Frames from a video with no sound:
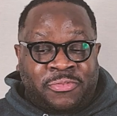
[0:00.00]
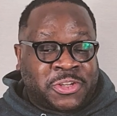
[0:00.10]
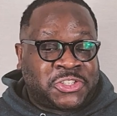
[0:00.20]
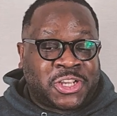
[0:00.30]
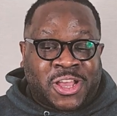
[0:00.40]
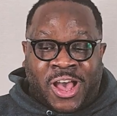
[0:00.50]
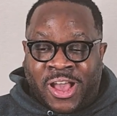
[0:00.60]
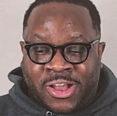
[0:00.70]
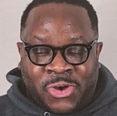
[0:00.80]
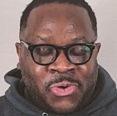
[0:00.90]
a
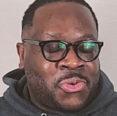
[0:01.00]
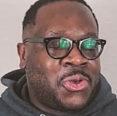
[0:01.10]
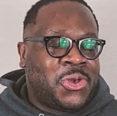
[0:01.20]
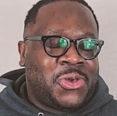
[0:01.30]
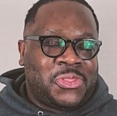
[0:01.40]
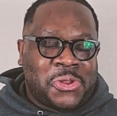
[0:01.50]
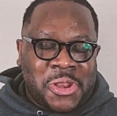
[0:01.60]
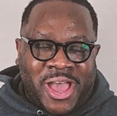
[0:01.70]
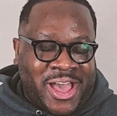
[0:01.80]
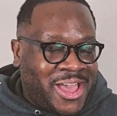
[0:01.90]
Chicago, The
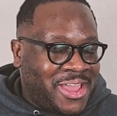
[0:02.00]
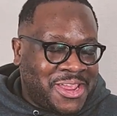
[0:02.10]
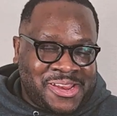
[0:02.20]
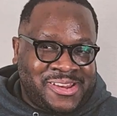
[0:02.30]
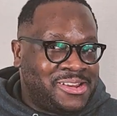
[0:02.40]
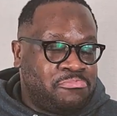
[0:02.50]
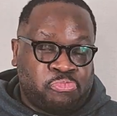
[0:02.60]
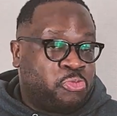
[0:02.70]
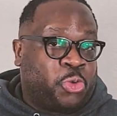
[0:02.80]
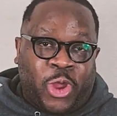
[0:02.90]
Nine,
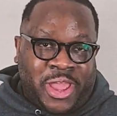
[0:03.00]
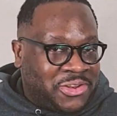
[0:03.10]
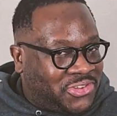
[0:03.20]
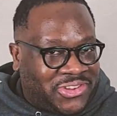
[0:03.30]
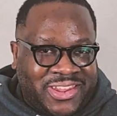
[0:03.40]
Rent,